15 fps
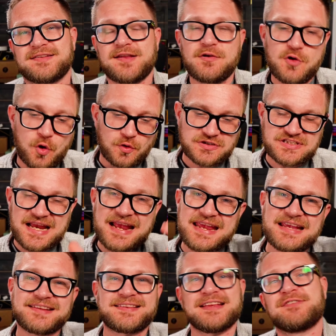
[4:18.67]
launch date
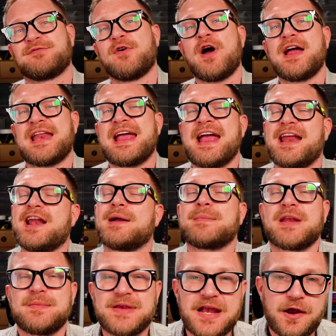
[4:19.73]
is this Friday, and I'm going to
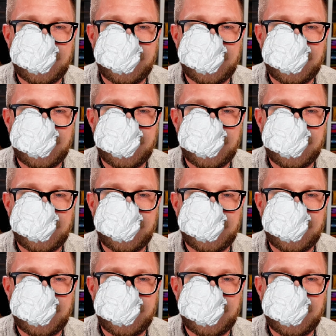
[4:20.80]
be going